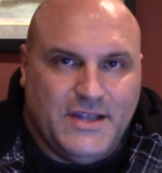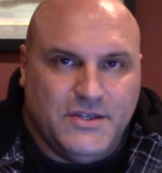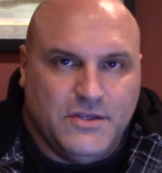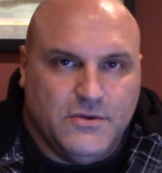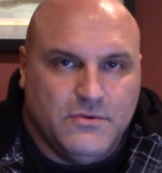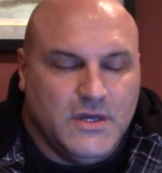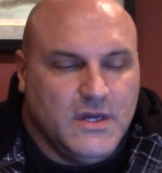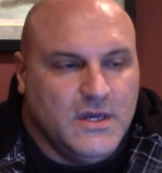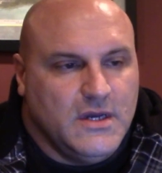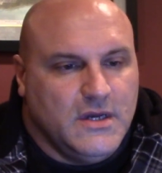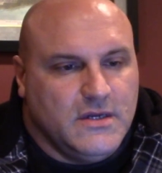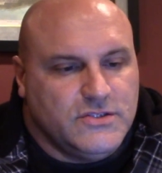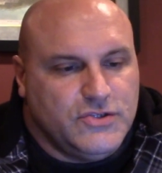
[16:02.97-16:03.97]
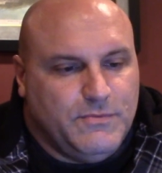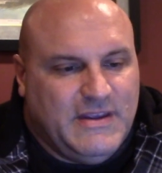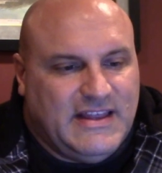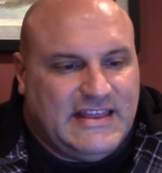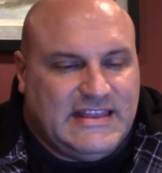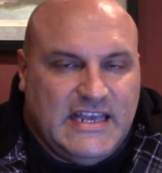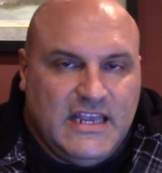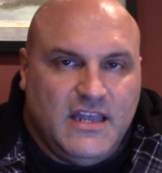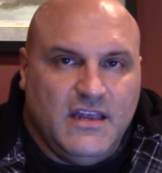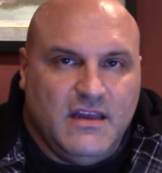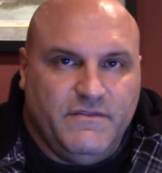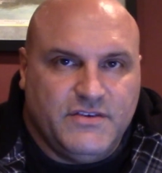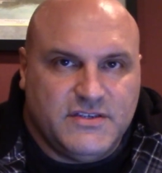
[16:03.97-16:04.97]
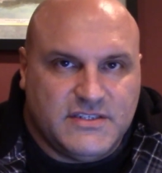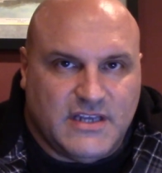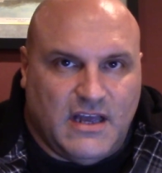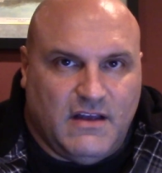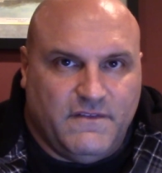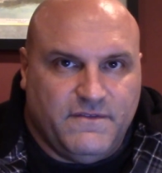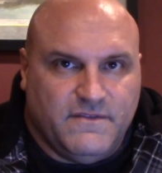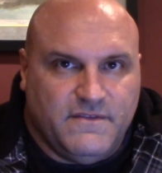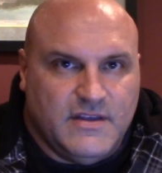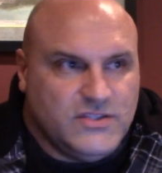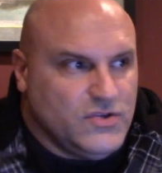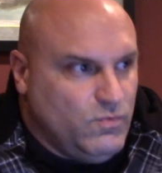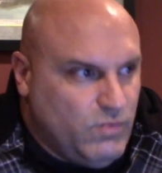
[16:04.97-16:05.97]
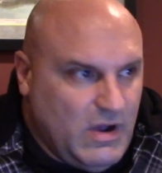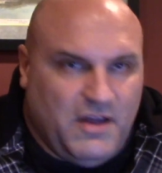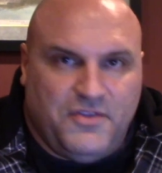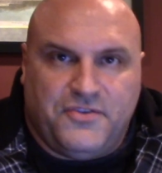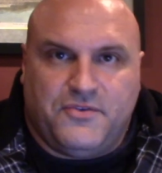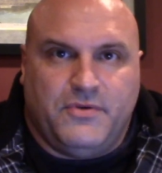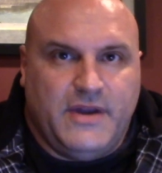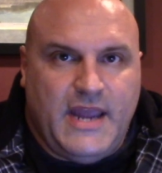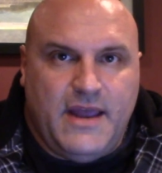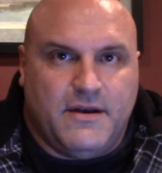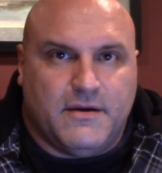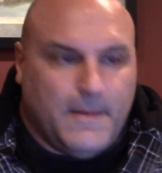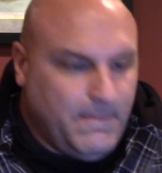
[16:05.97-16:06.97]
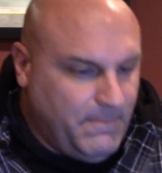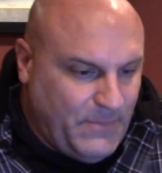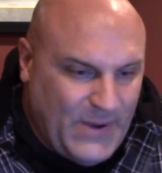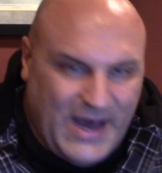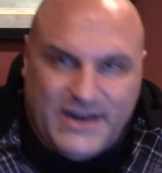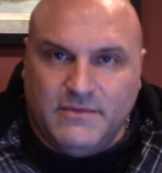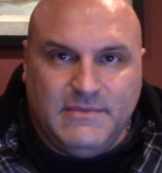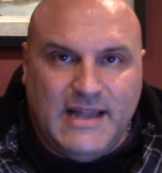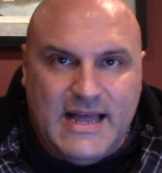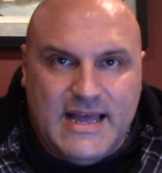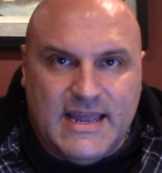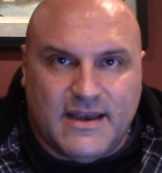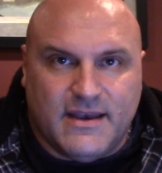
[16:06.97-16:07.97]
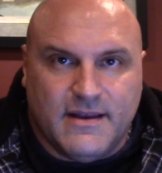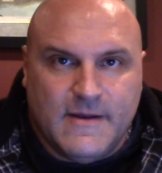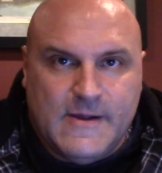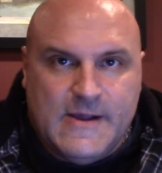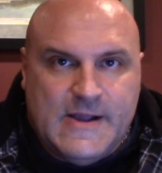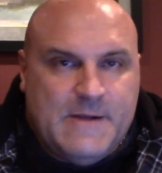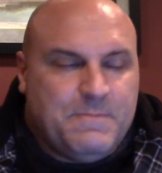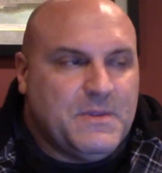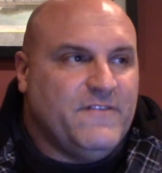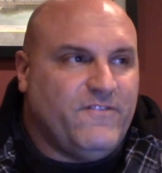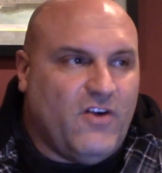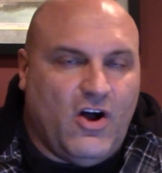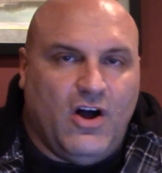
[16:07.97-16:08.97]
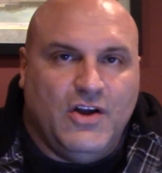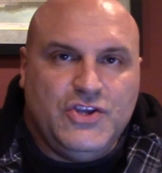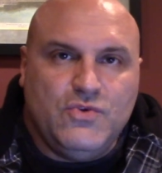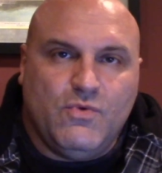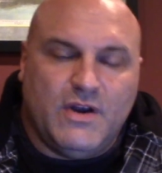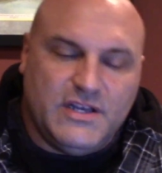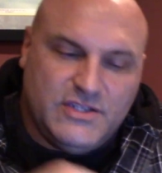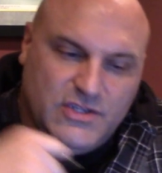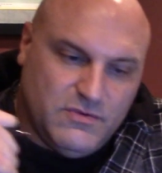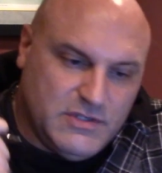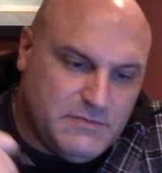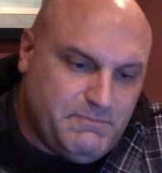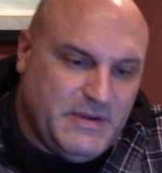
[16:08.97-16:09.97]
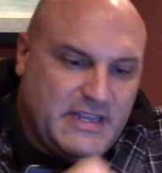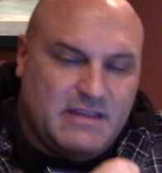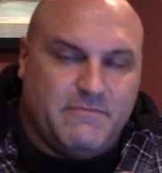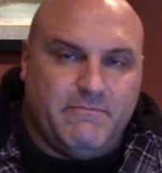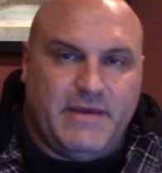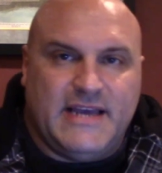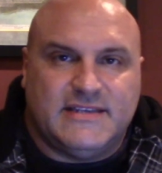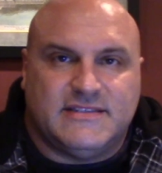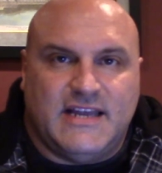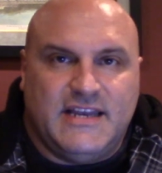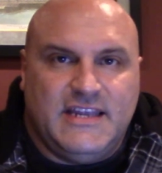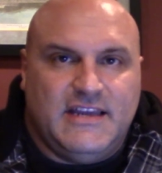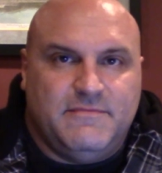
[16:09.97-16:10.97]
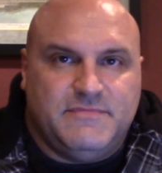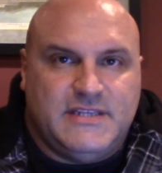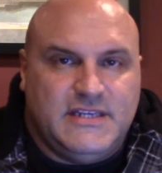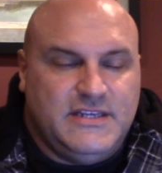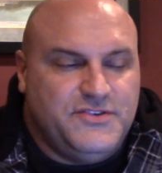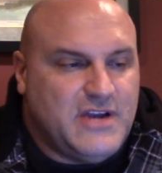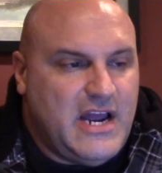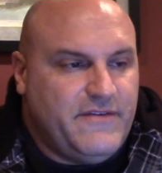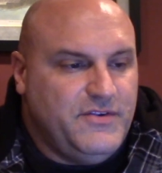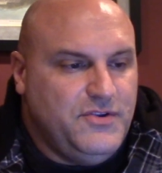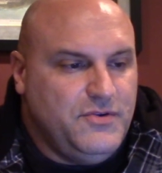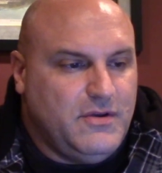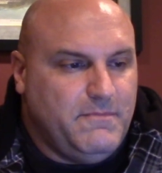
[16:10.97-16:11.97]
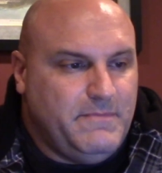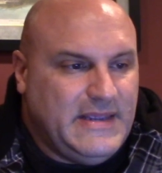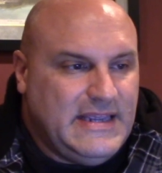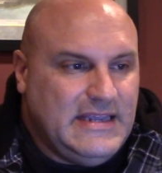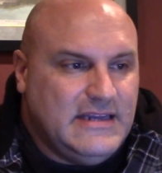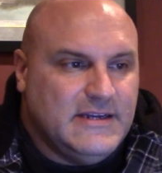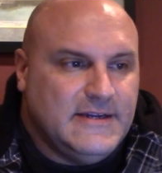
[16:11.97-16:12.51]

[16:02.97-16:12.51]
you to be thinking of yourself as a wealth creator. Bottom line, if all you want to do is be the best NEMT driver you could be,